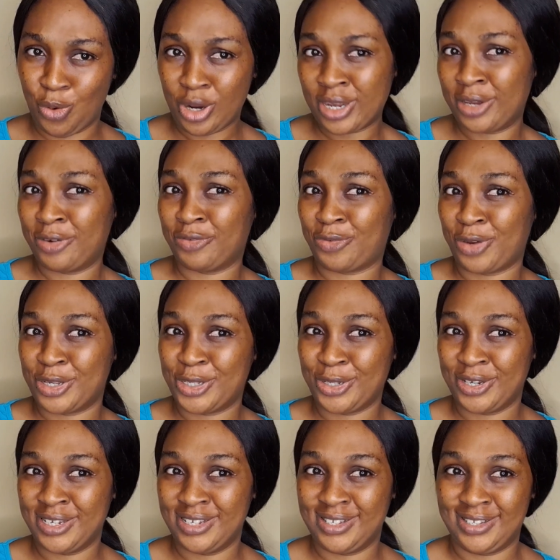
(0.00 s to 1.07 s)
what kind of
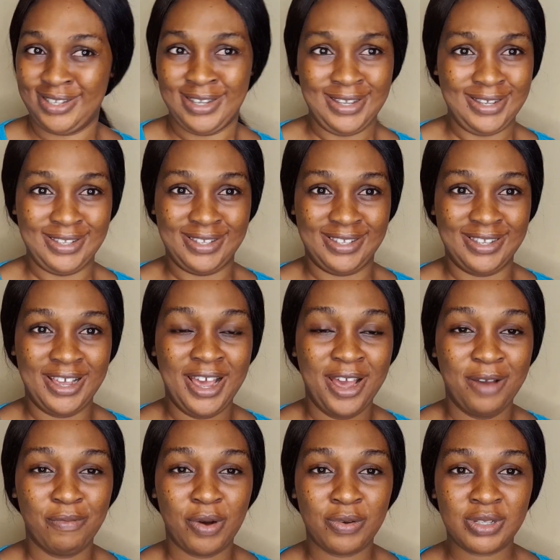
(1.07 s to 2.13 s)
question is this
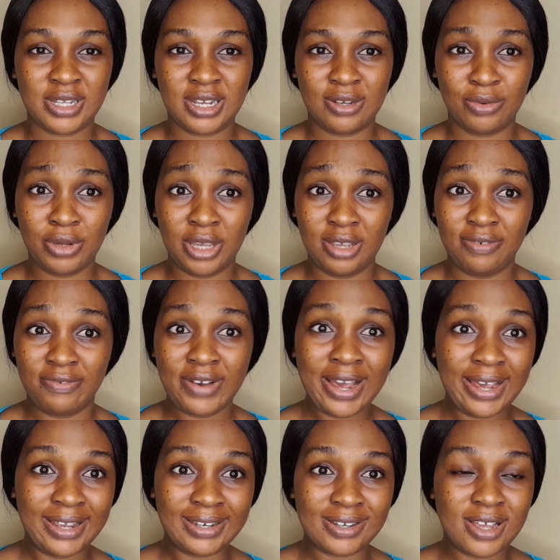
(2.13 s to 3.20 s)
but i was like okay
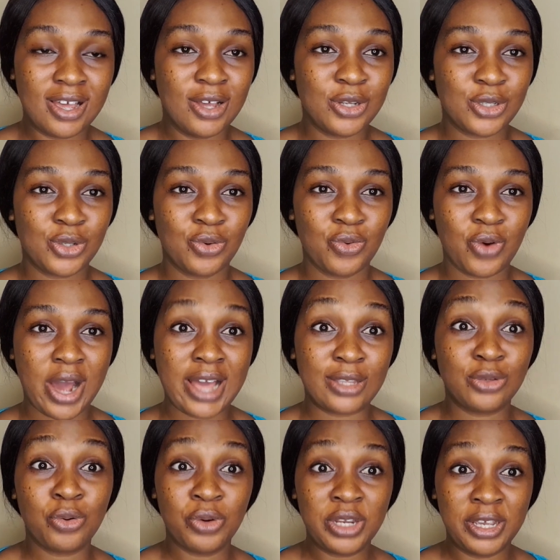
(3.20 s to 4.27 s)
fine so i
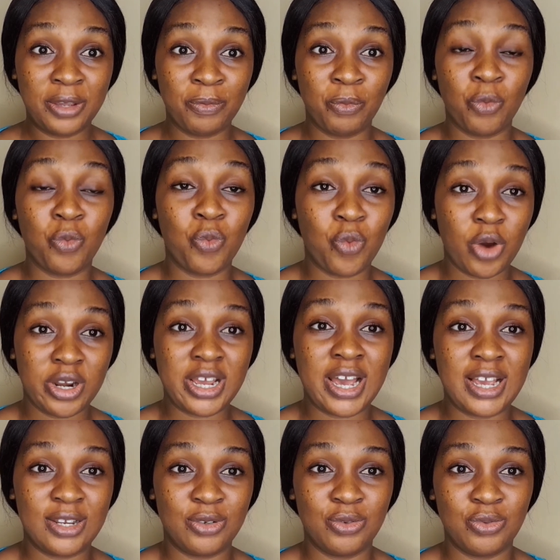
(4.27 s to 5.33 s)
told him what
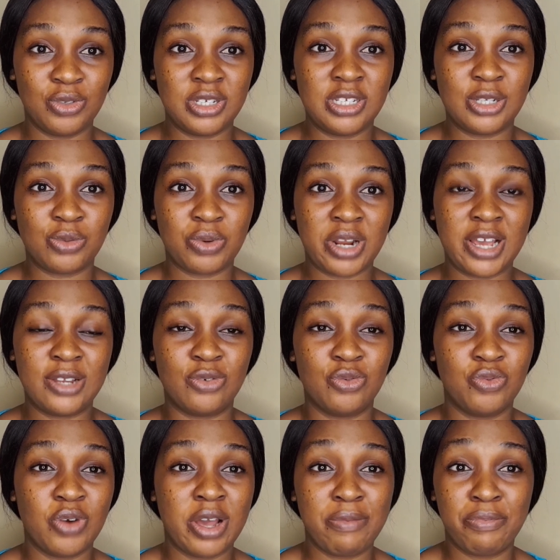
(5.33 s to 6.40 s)
i do this is what i
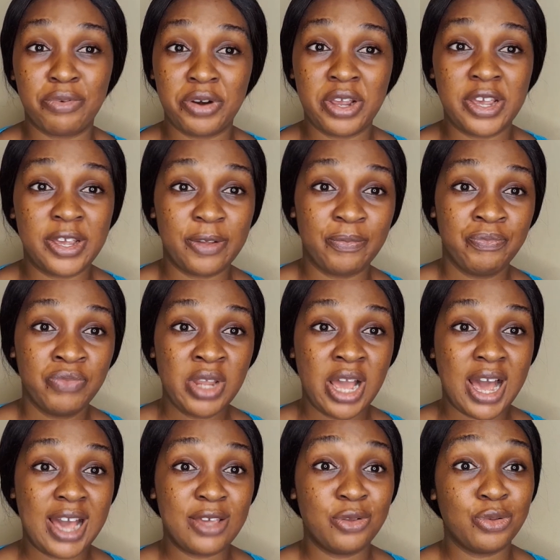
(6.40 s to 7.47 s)
do i pray
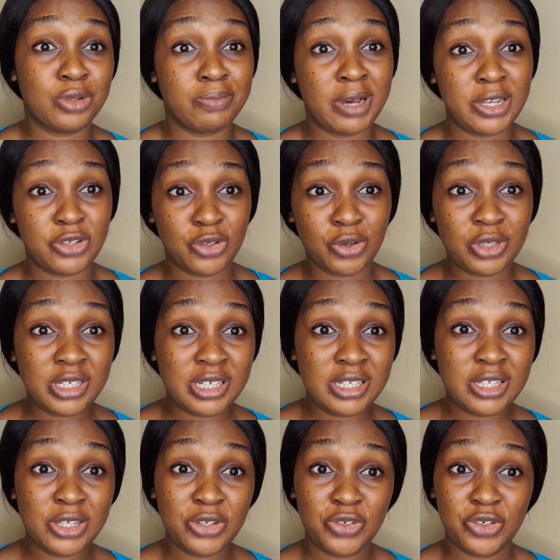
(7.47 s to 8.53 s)
i use my
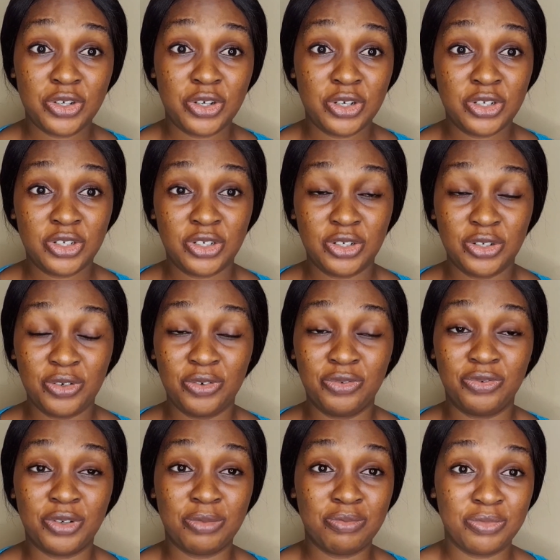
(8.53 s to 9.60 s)
jottings in church you know
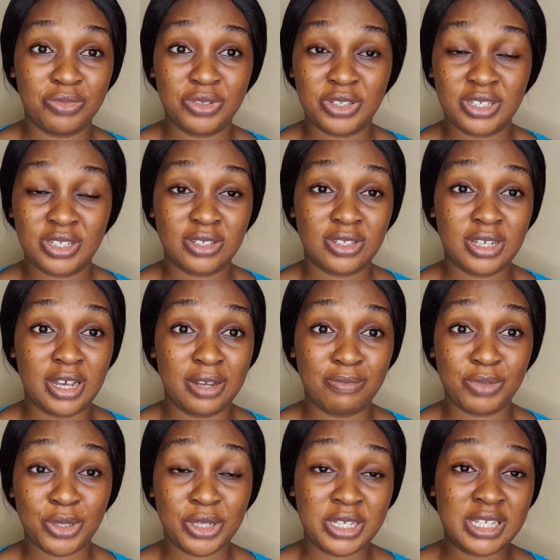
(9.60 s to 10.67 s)
from
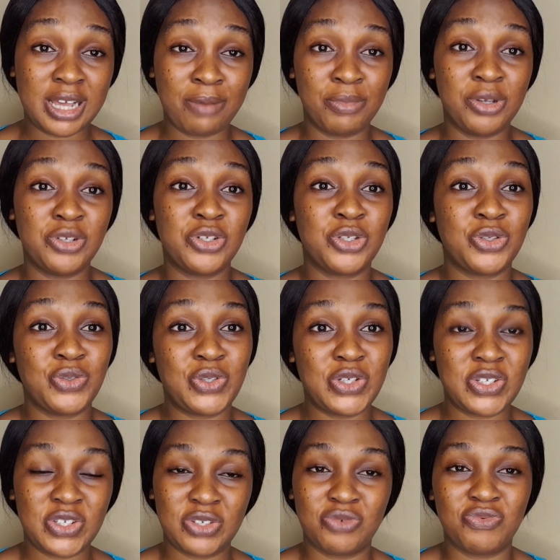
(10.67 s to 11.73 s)
um, sunday sermons to
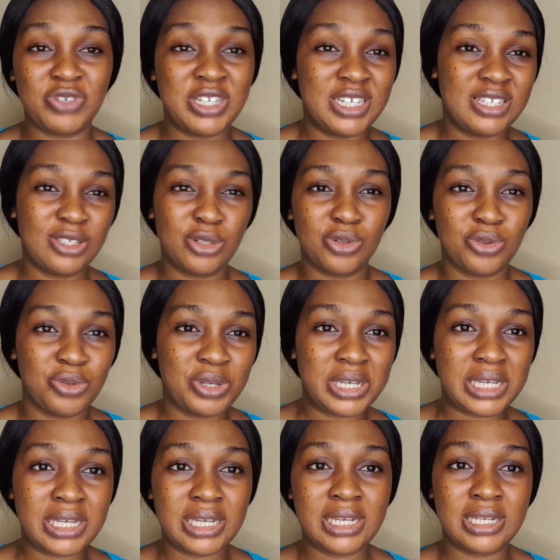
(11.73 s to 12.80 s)
just read through
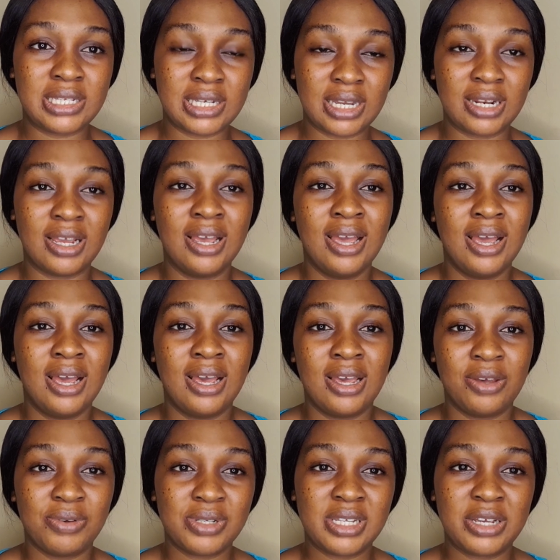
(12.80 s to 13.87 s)
it and
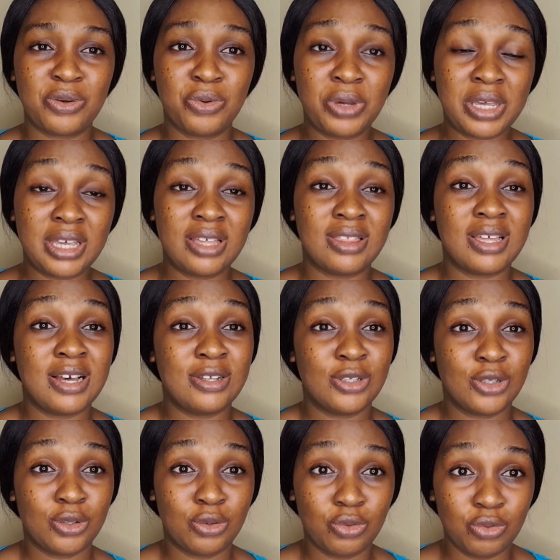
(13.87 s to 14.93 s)
he was like okay
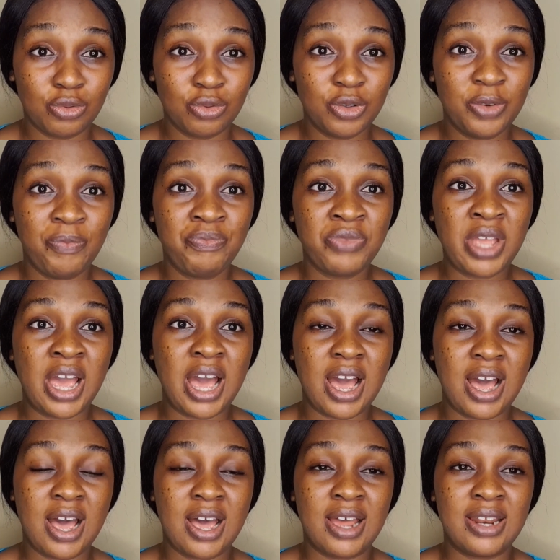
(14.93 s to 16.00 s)
that's good
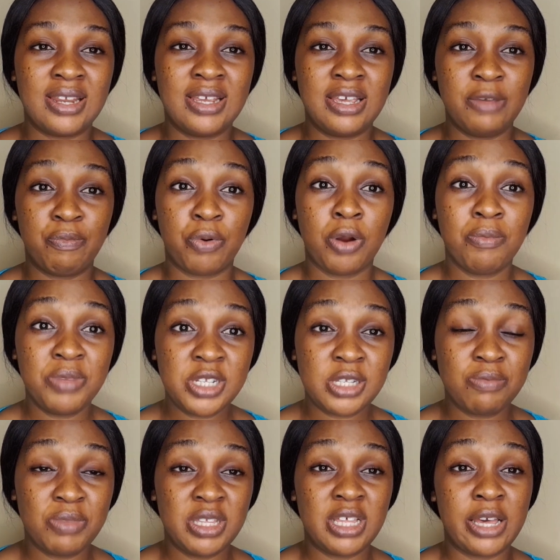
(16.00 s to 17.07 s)
and he
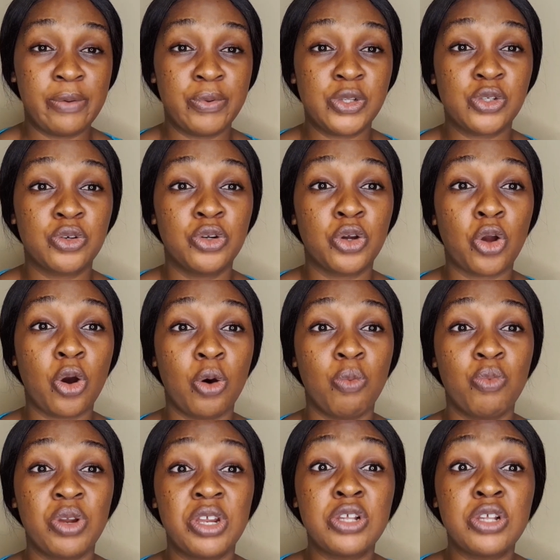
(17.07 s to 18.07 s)
promised me that he was going to come with